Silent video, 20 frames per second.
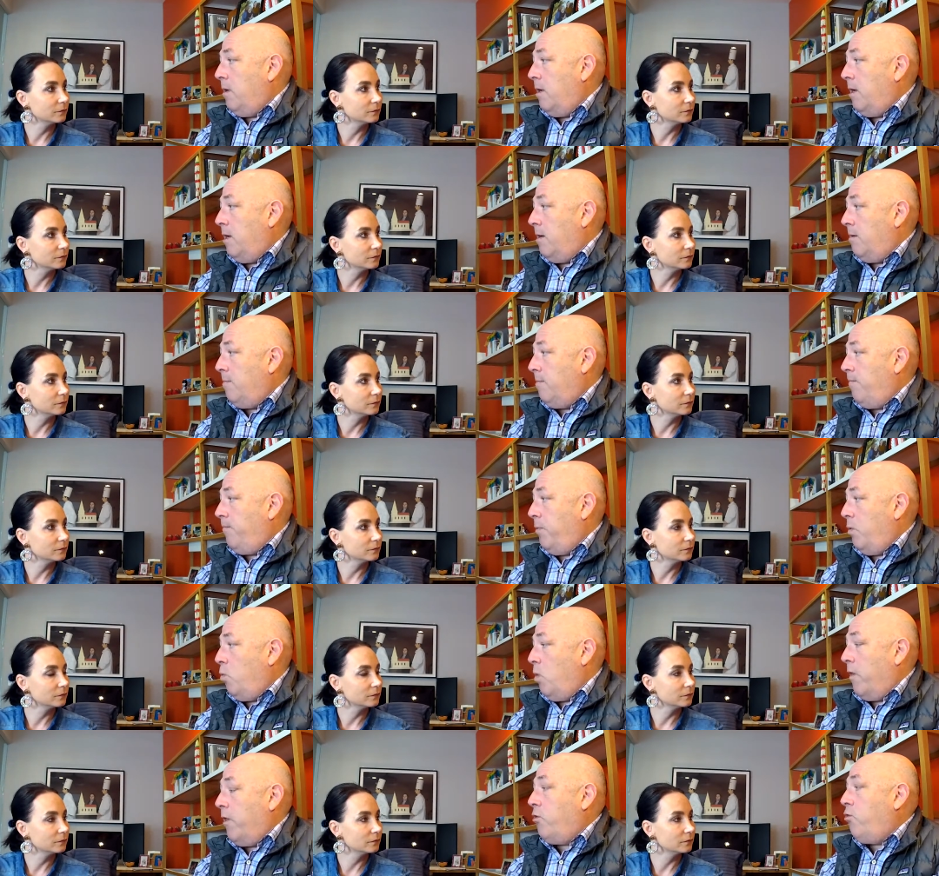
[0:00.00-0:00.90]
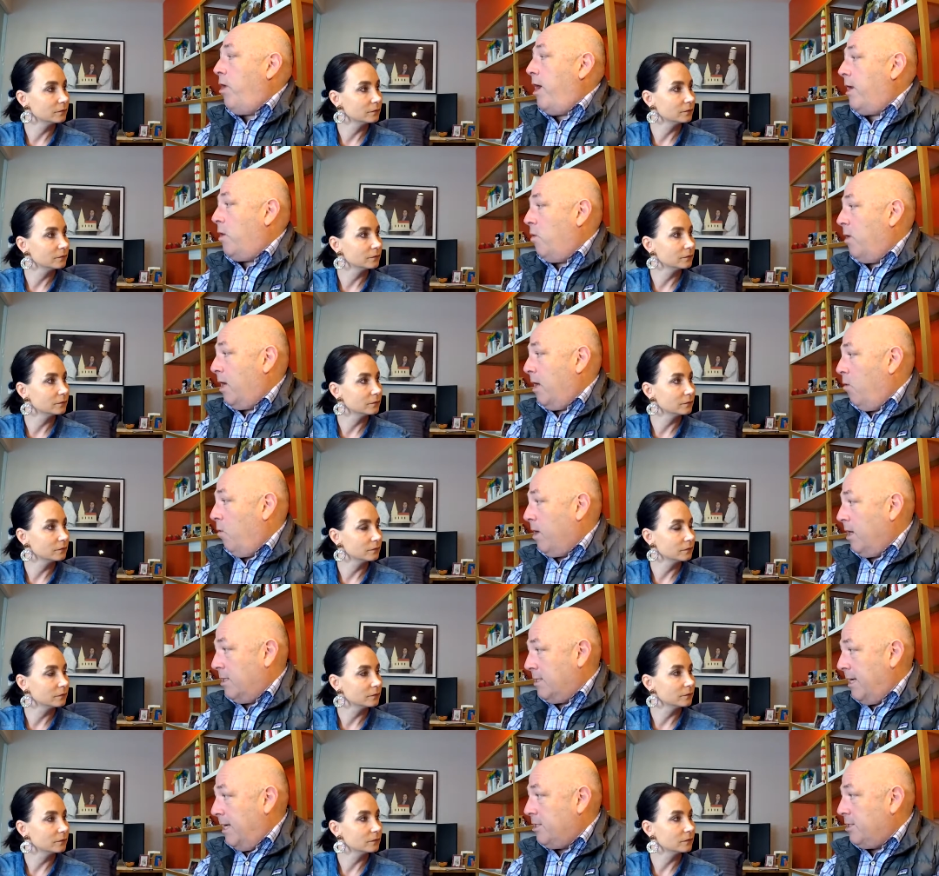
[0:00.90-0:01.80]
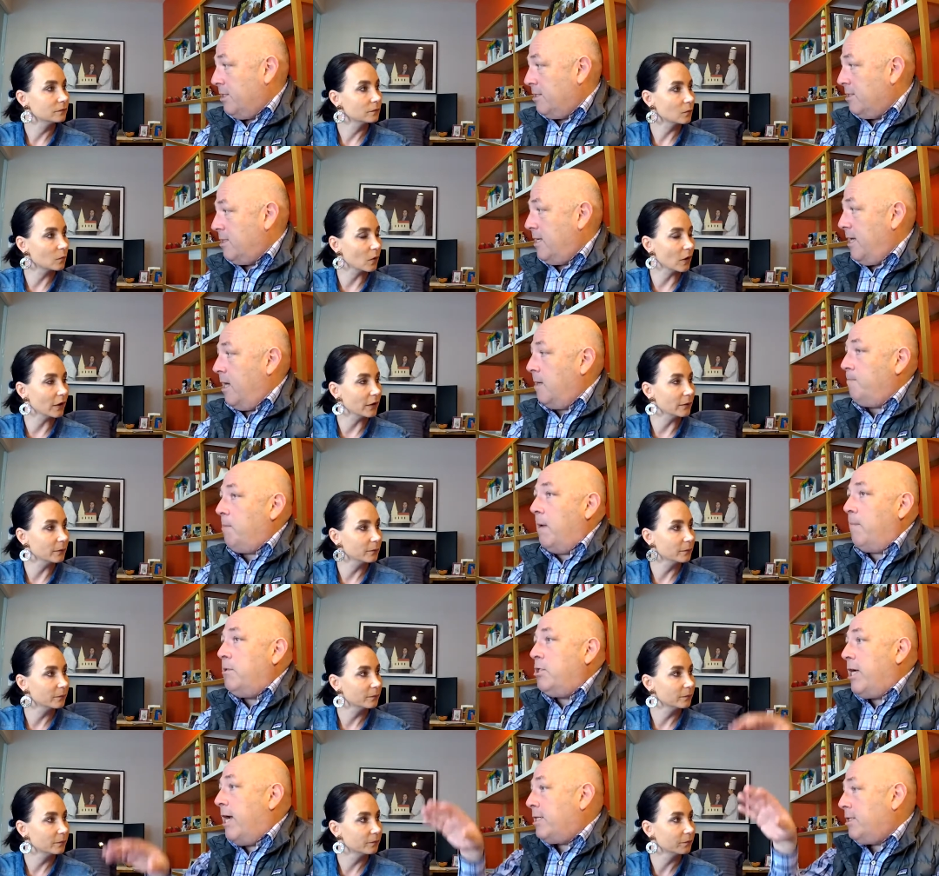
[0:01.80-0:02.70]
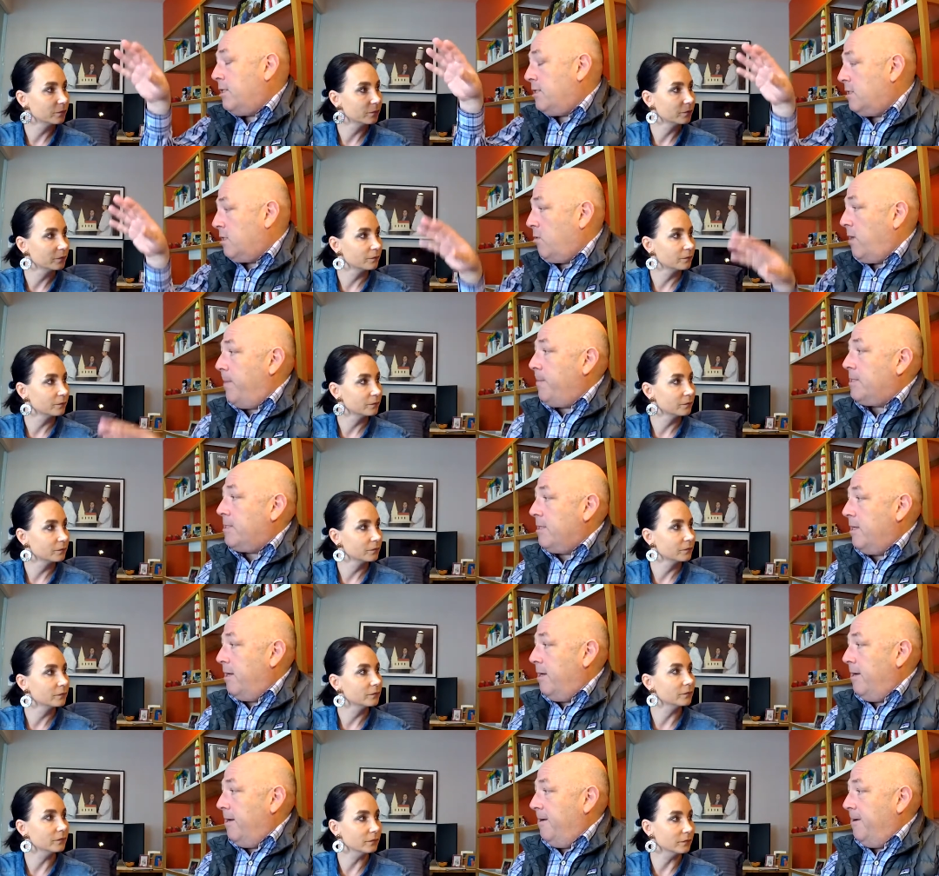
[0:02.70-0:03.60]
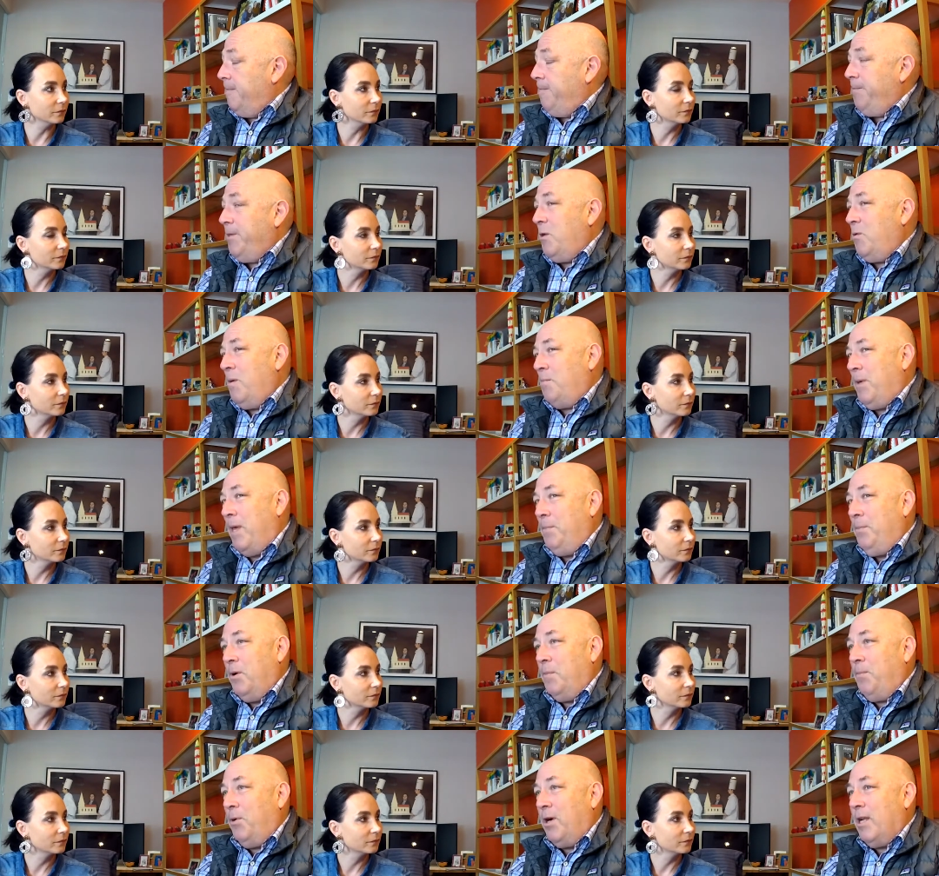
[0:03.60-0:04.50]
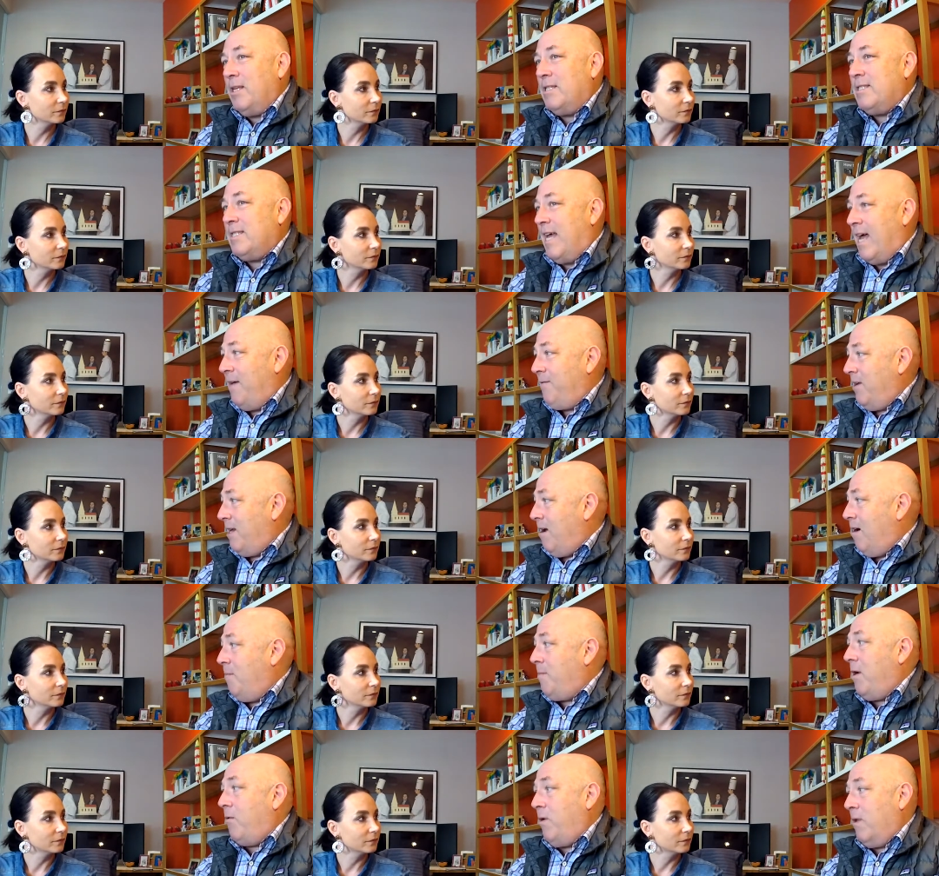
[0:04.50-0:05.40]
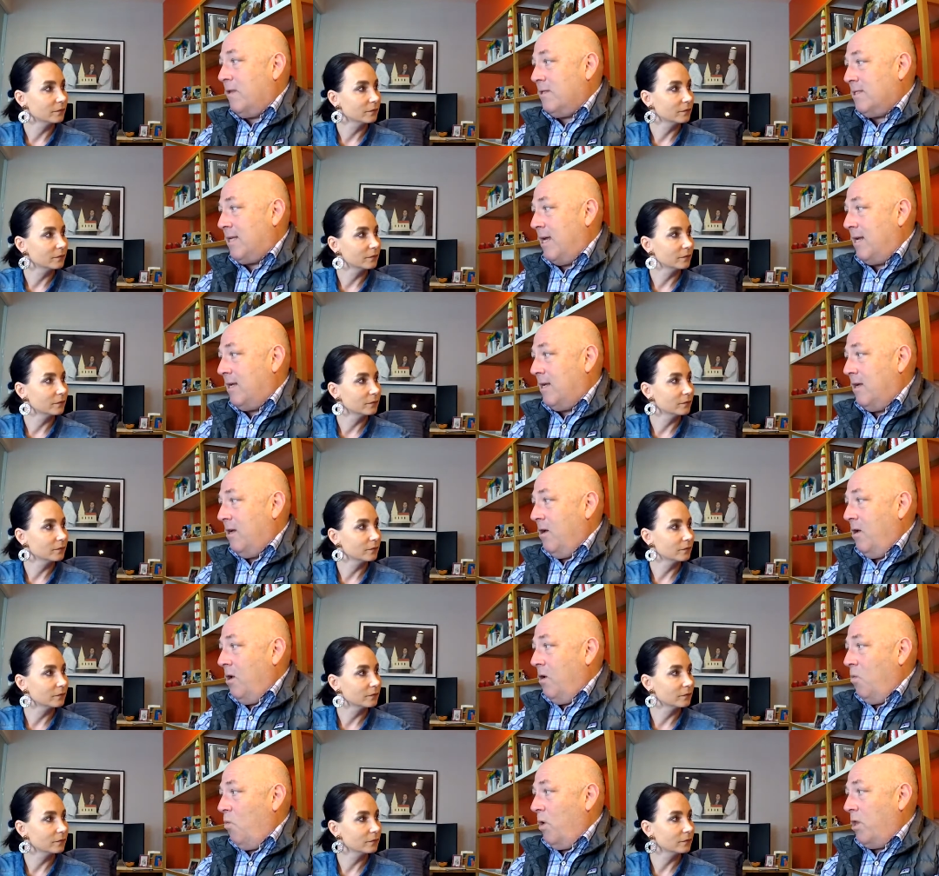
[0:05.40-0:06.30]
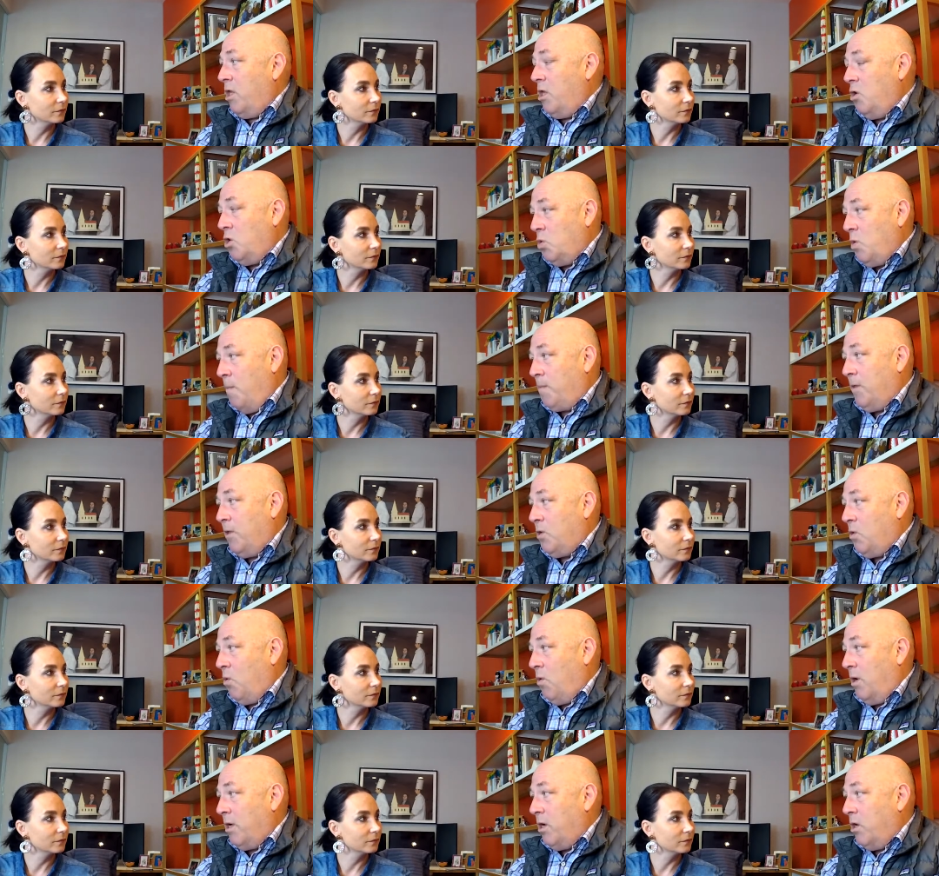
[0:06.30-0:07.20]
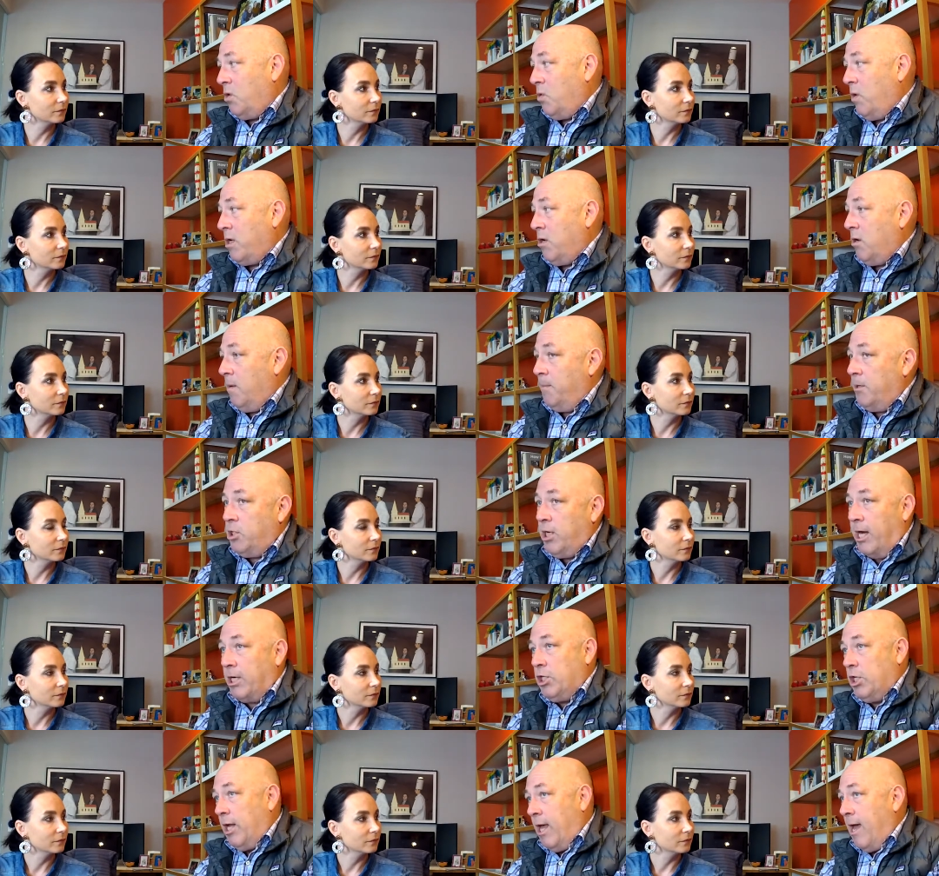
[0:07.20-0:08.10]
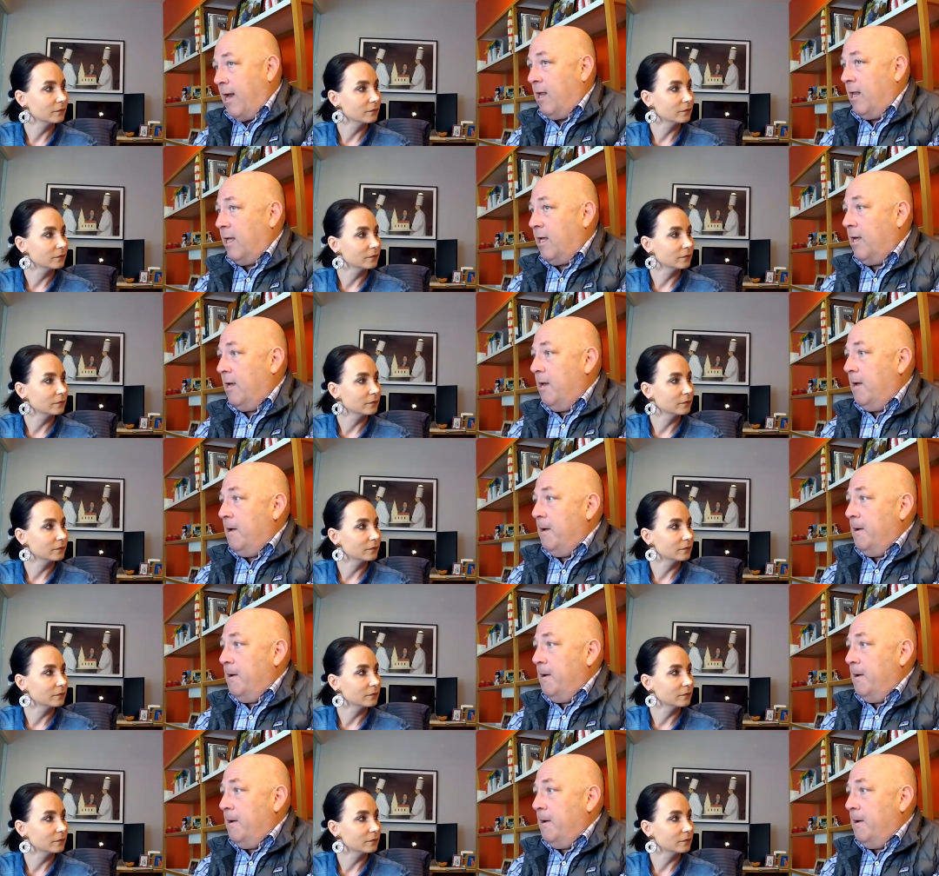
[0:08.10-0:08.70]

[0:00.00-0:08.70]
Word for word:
Speaker 1: um, one of the training org- organizations, the right. objection scripts. Mm. You know what? People are pretty savvy now about real estate. When you show up at the door and you're doing your objection handling,